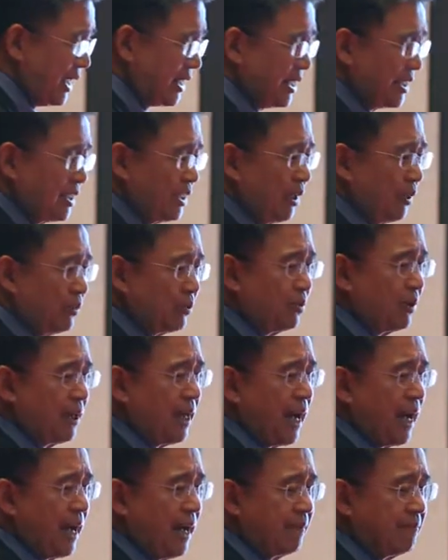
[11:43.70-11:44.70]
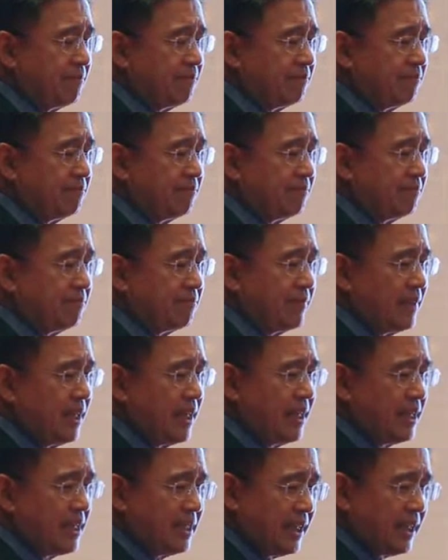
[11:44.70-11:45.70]
In the new era,
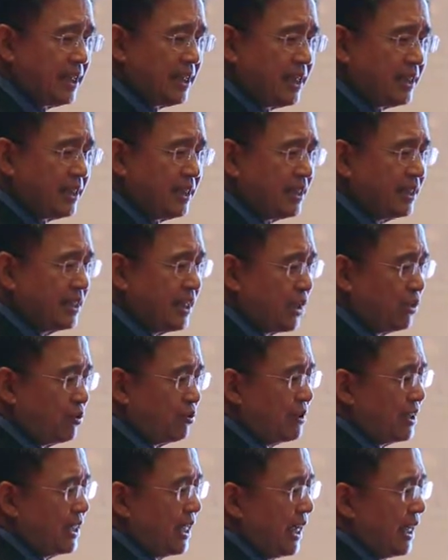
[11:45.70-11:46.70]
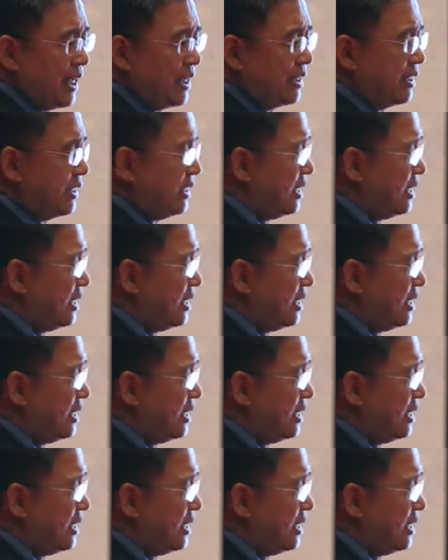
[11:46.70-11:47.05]
from a charity point of view,